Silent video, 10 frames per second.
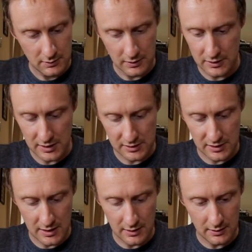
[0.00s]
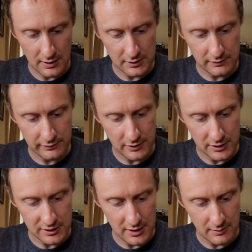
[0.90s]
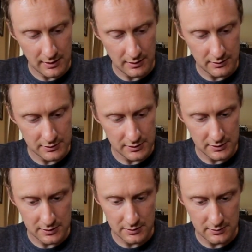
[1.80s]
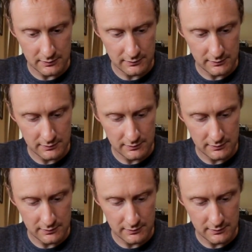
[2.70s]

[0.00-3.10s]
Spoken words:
Does this sit nice and flush anywhere, or is it just sort of...